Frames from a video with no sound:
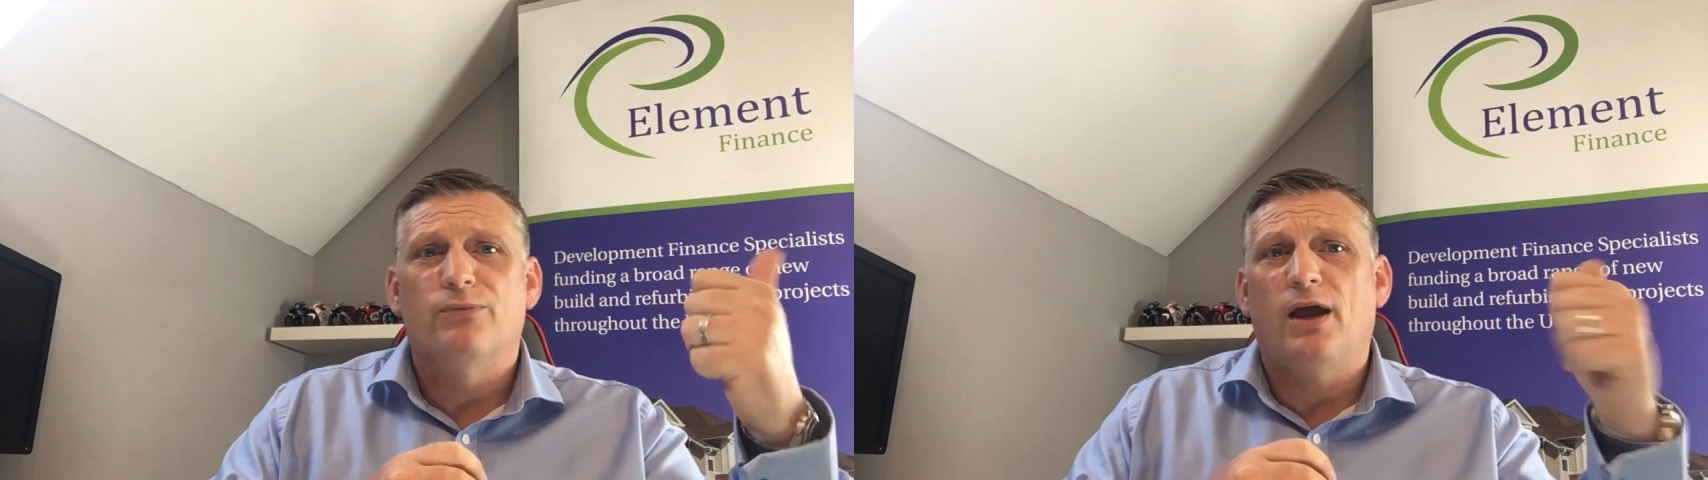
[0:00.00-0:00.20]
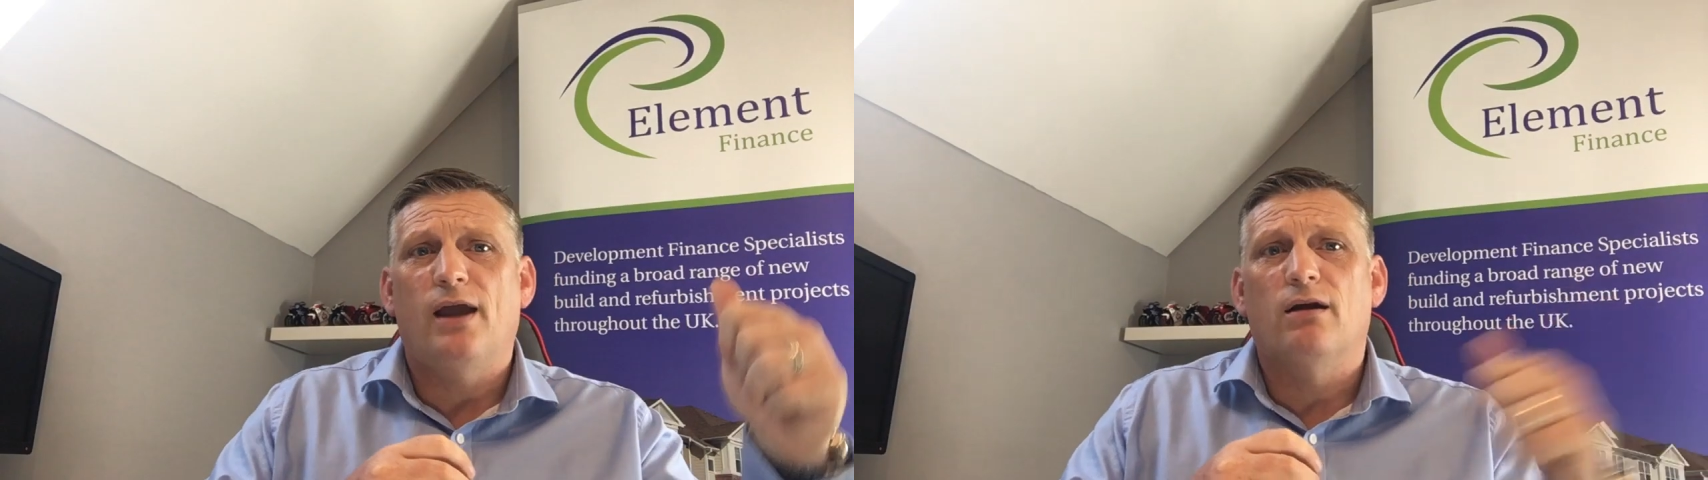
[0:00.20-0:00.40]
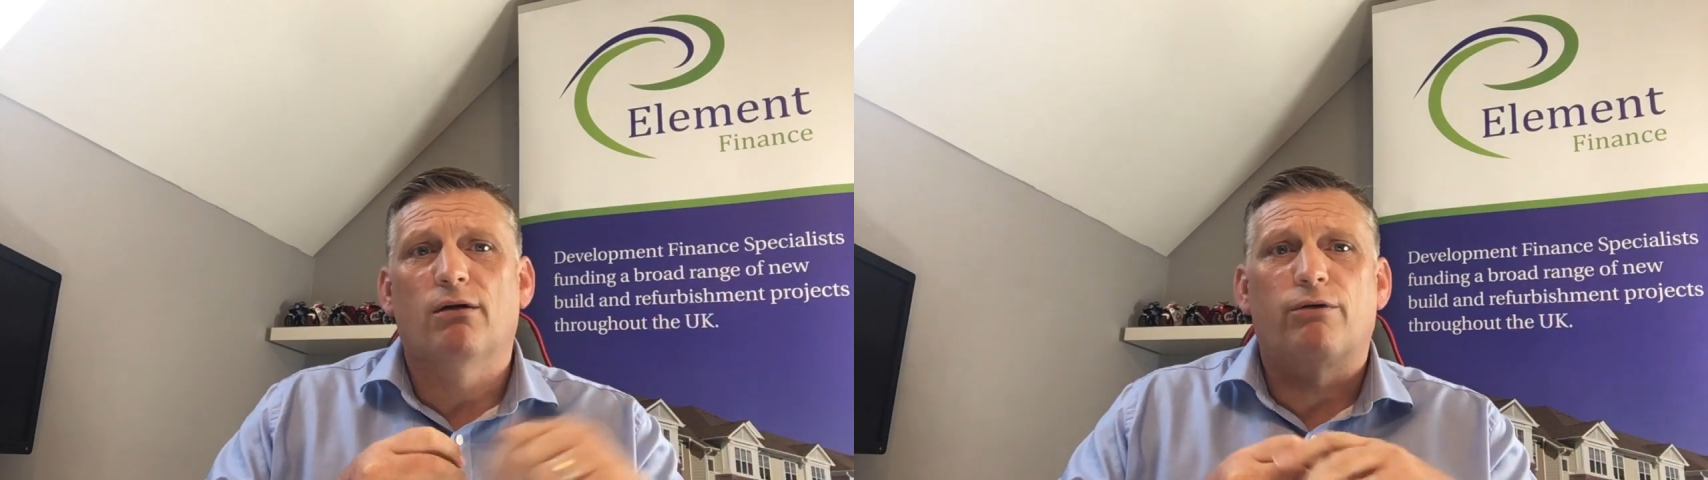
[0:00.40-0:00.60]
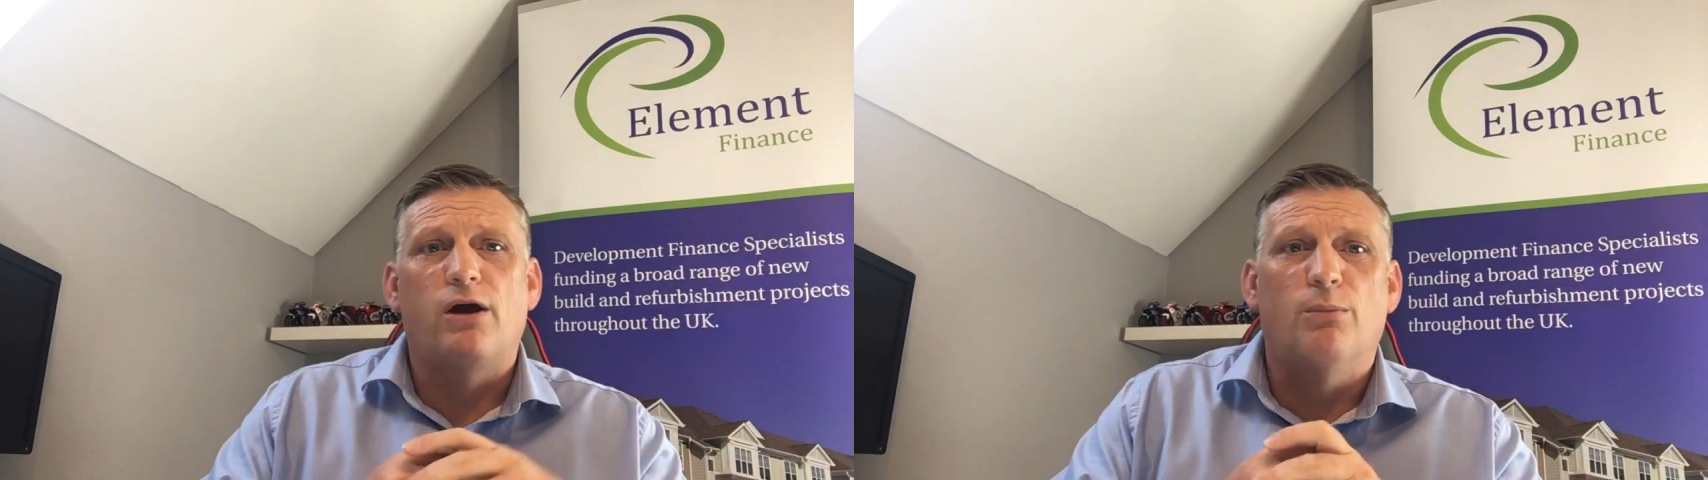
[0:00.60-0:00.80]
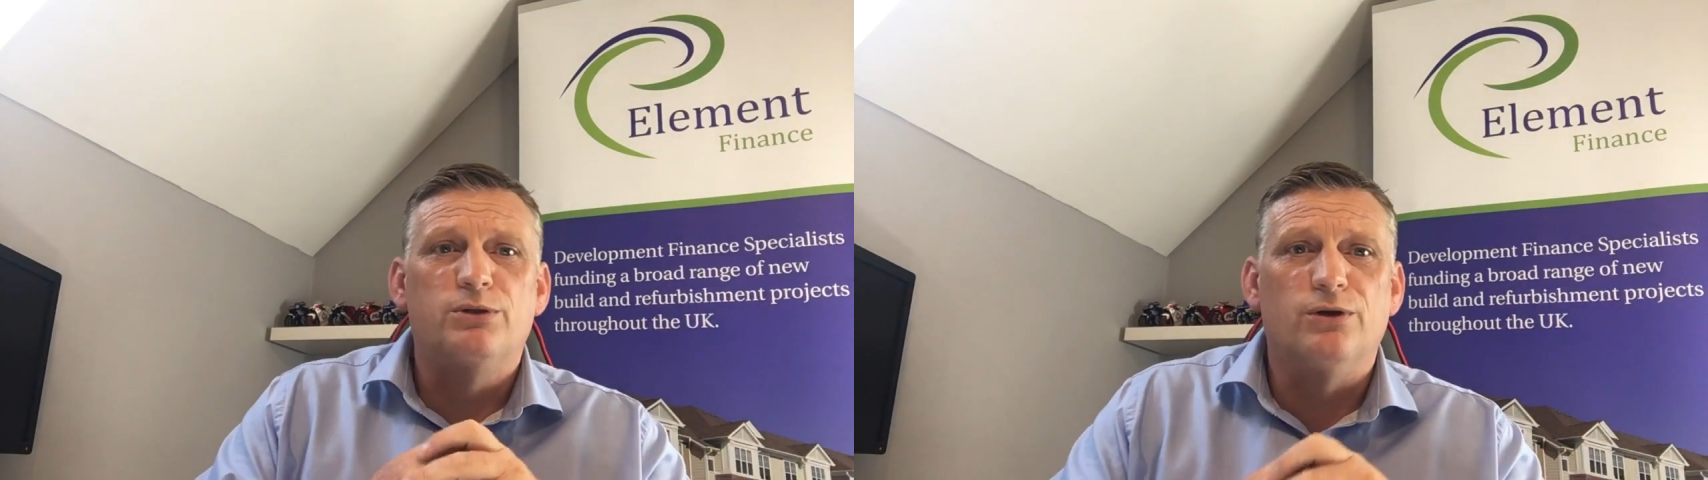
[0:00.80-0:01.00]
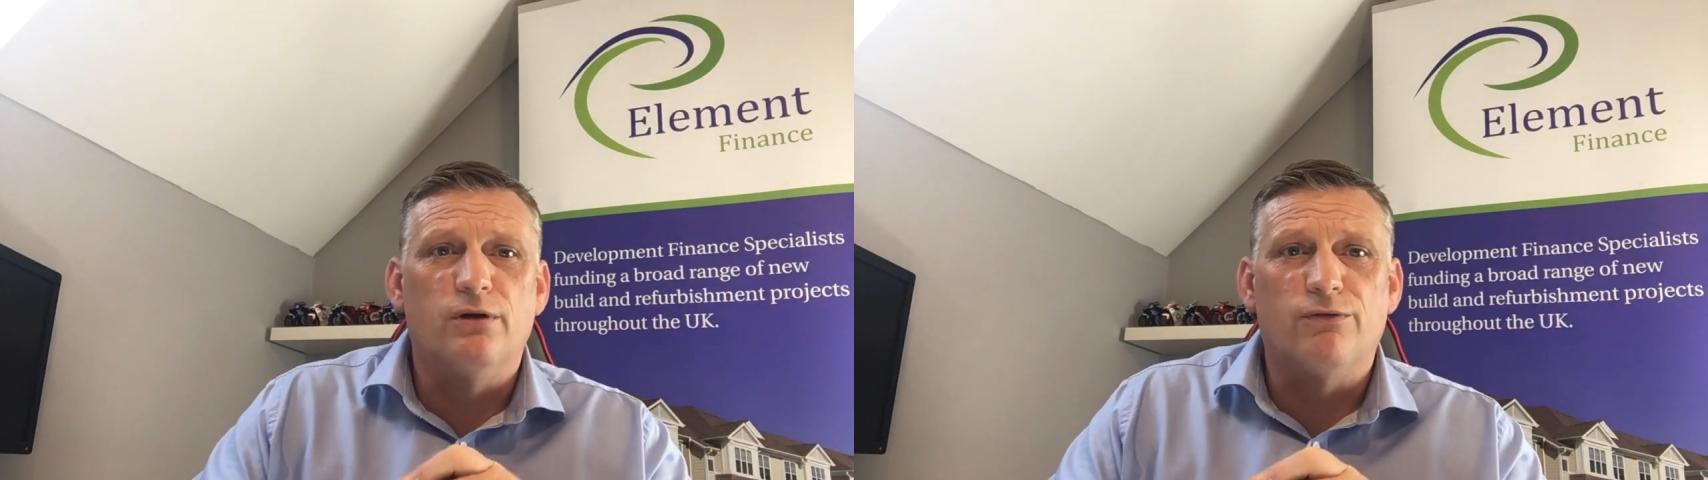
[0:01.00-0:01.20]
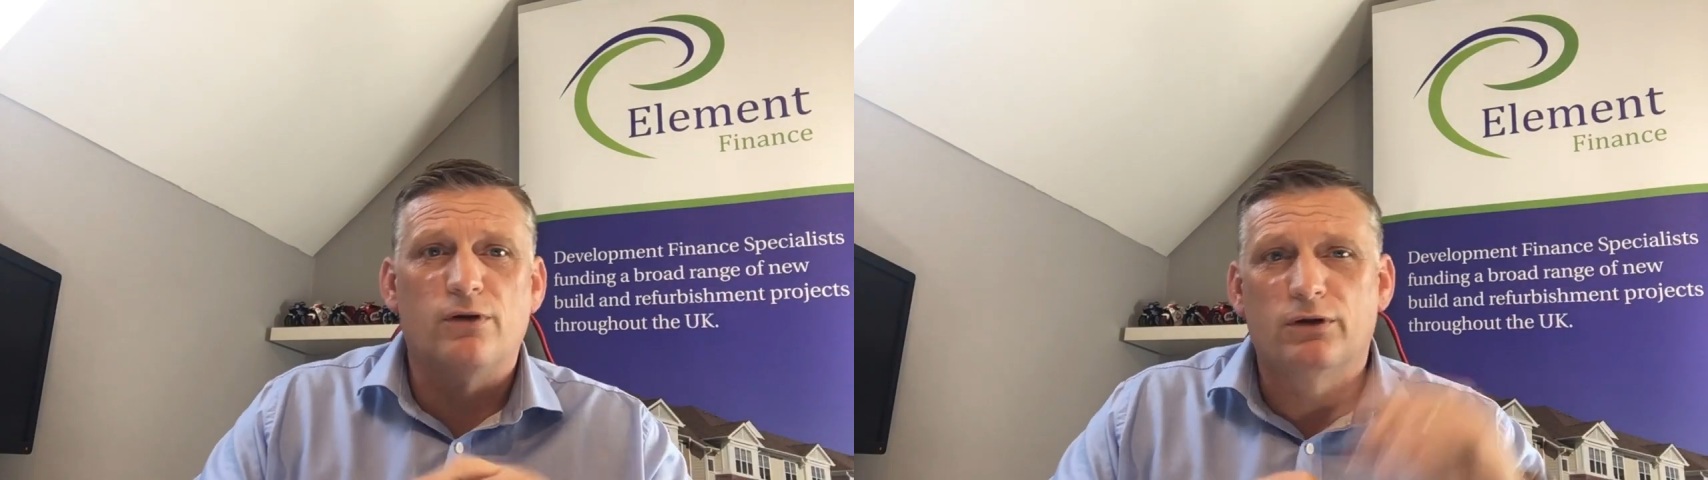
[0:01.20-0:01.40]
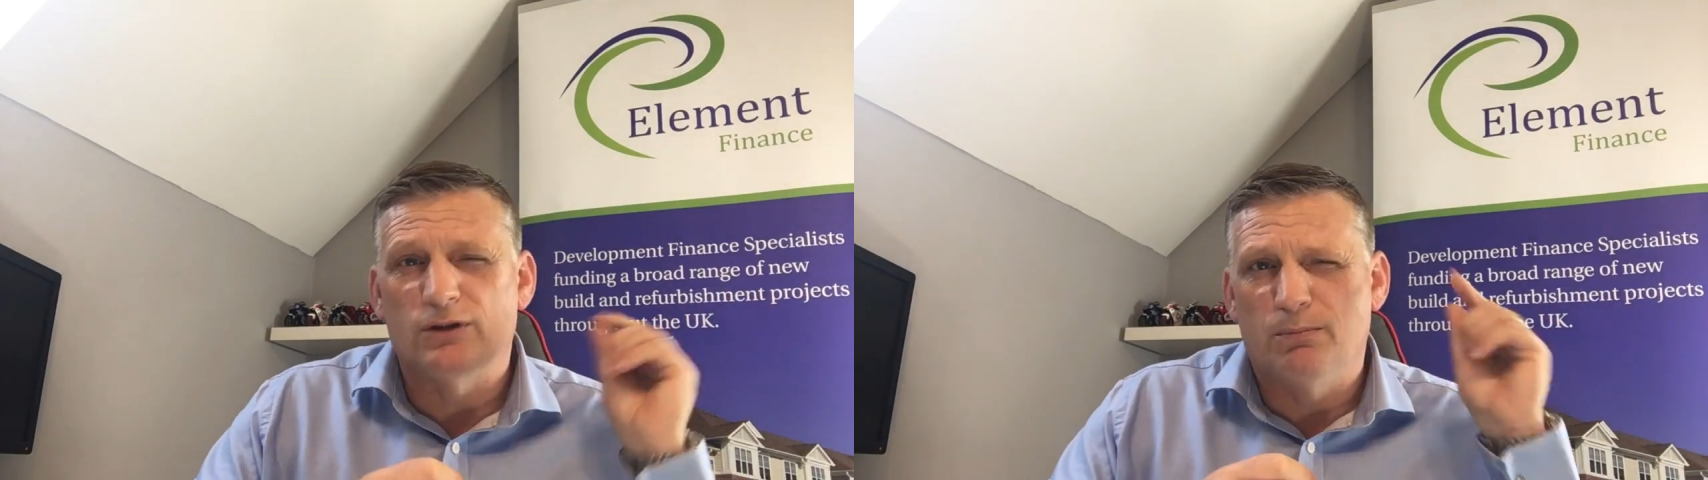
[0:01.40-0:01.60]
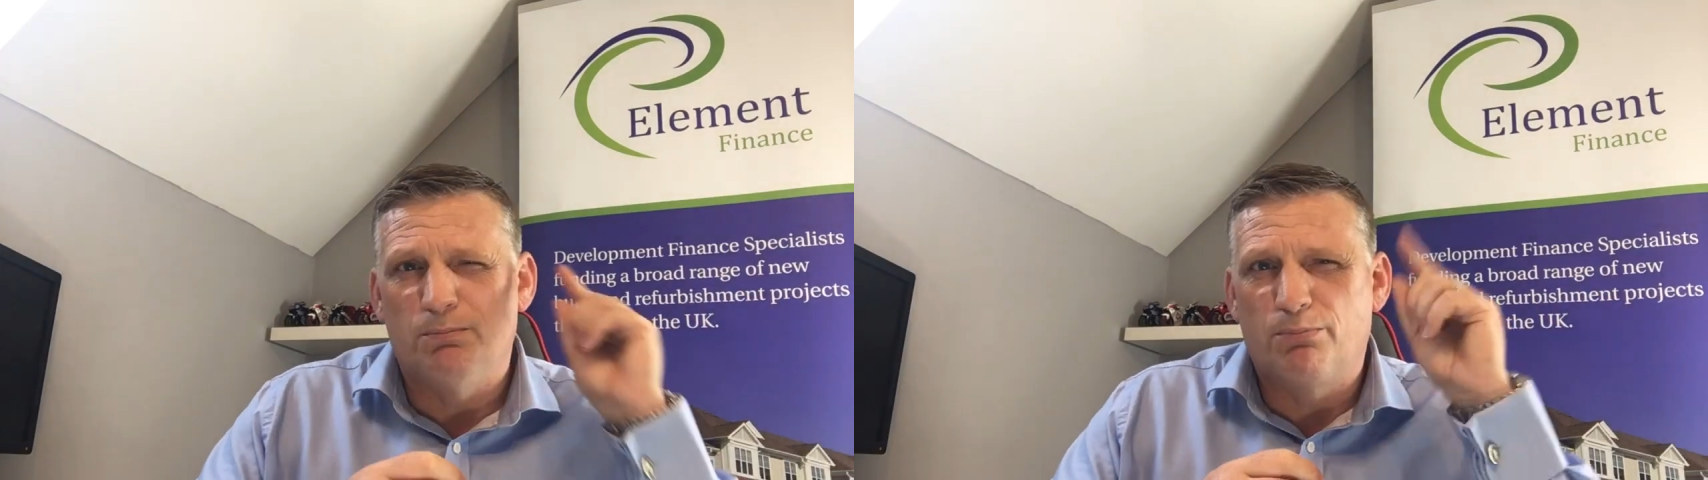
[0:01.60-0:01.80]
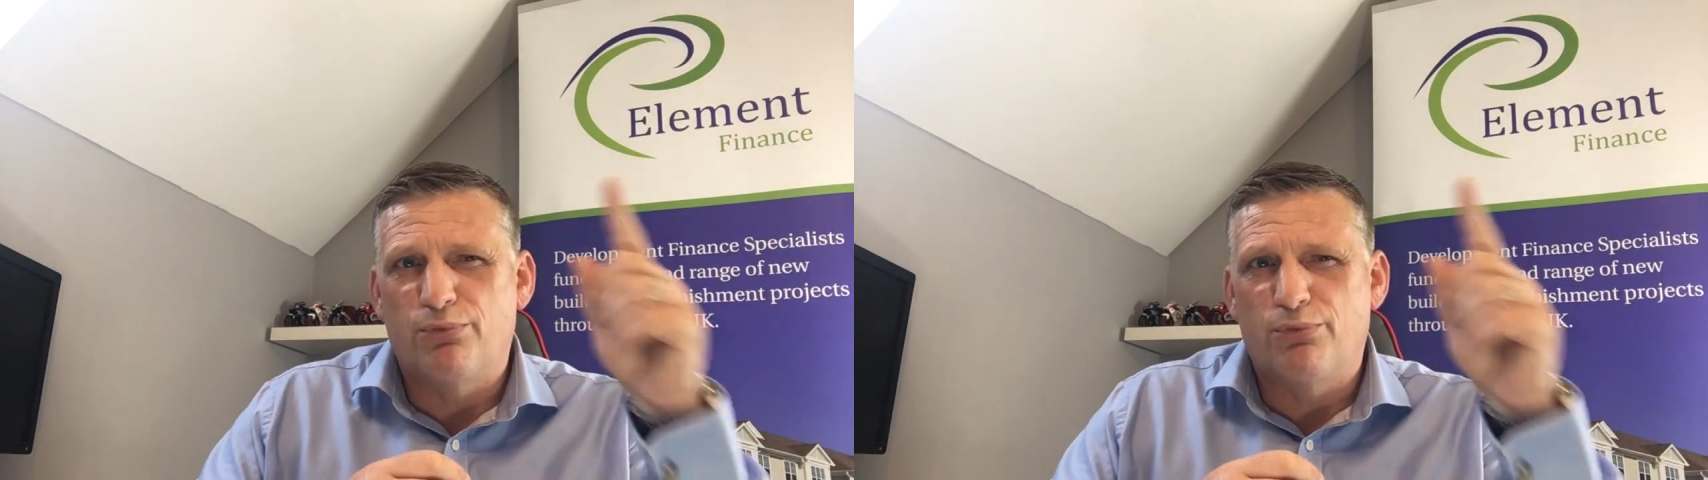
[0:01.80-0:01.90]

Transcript: "Hey, I've got a great opportunity for you," because I'm